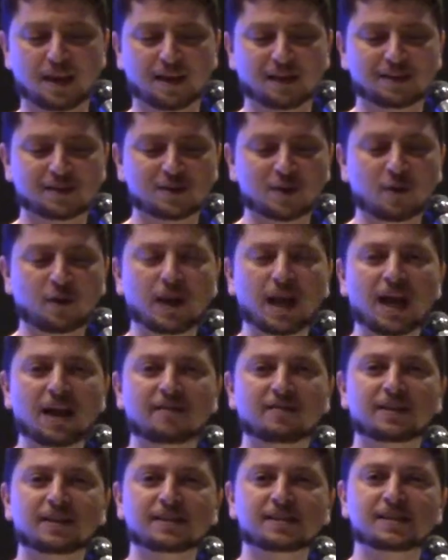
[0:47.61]
So we
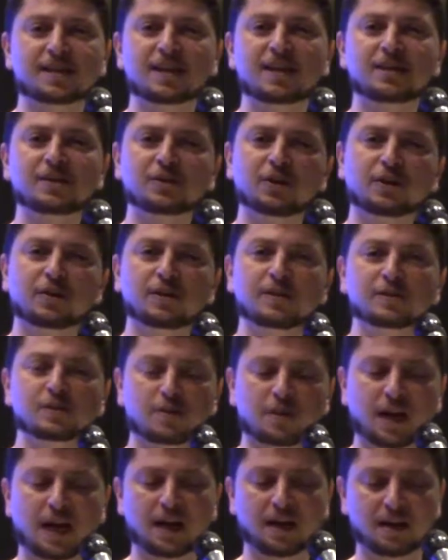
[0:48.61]
have the study circles
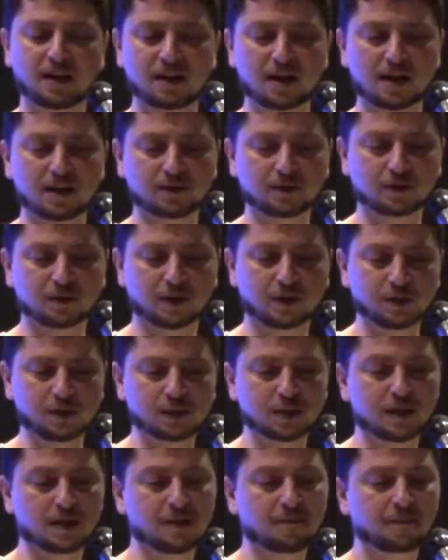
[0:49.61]
or the halaqat or the
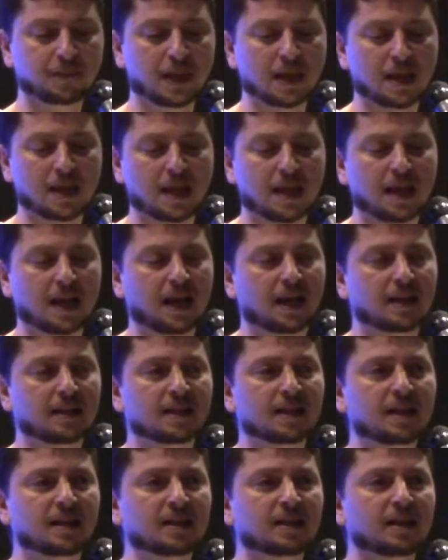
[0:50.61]
usar.
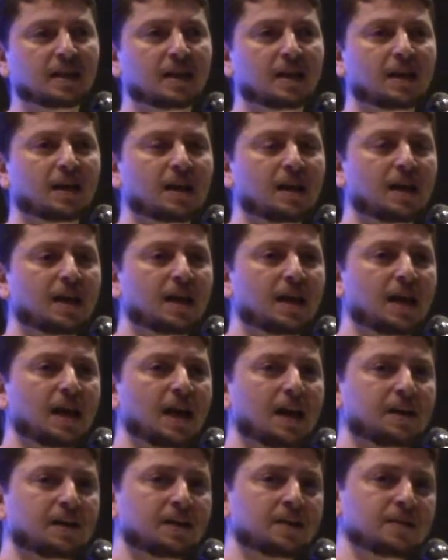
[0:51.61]
And then
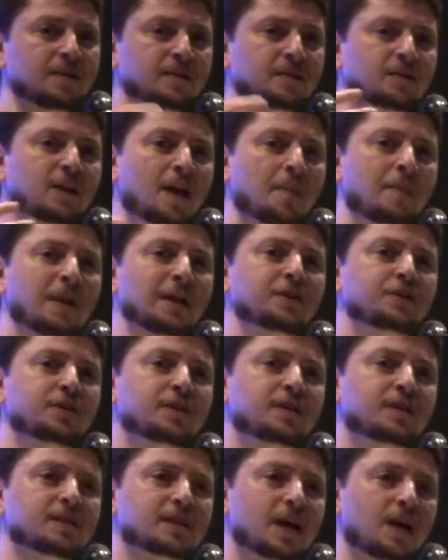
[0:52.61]
another
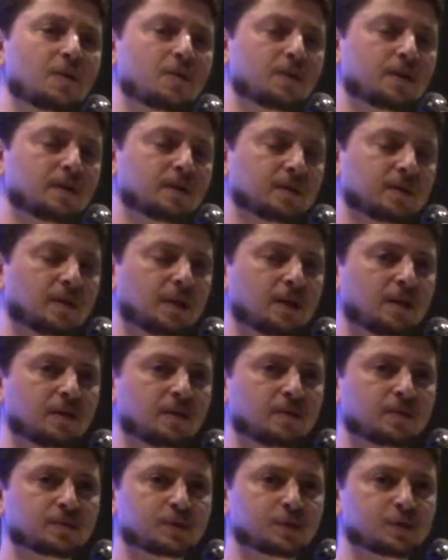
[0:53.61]
dimension is our
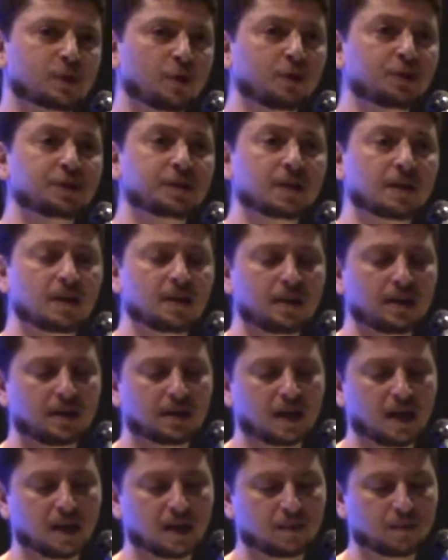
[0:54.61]
social
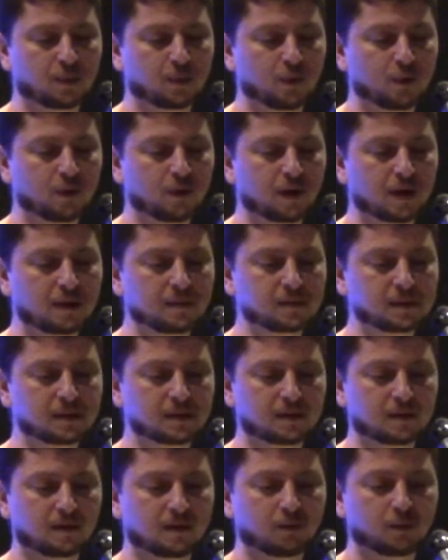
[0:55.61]

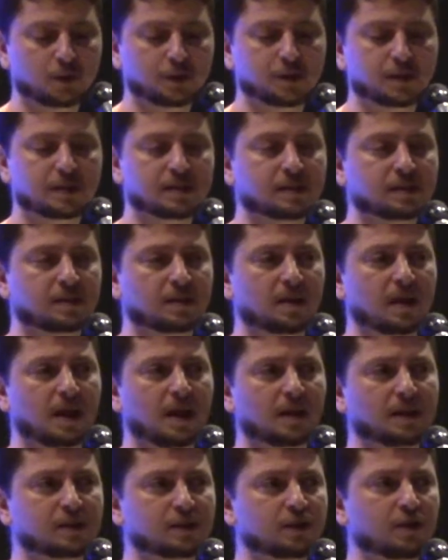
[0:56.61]
programs, which is
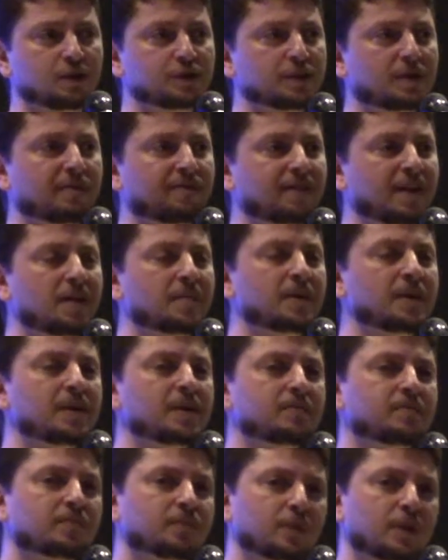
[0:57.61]
a social
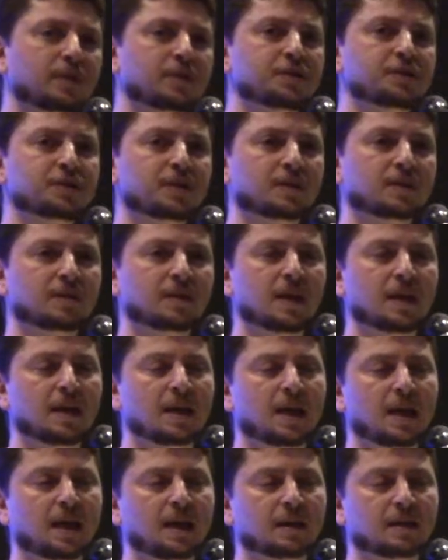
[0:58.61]
family brunch
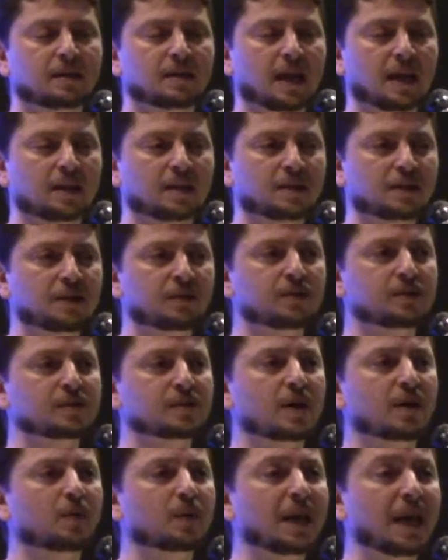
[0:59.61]
and dinners
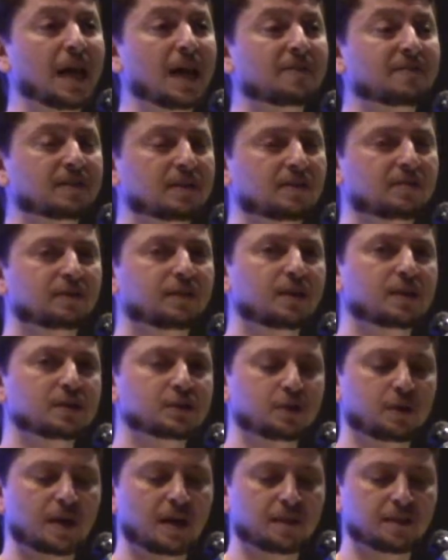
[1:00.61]
that we have and
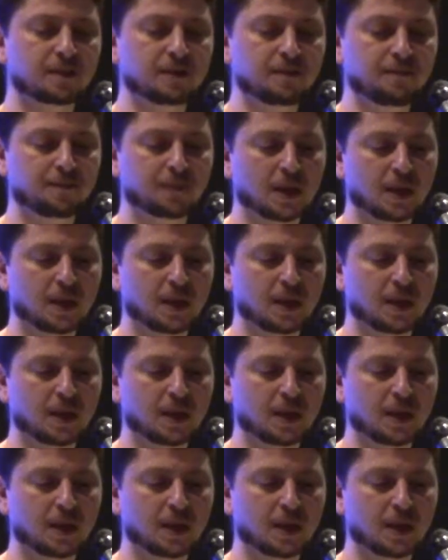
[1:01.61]
iftars together.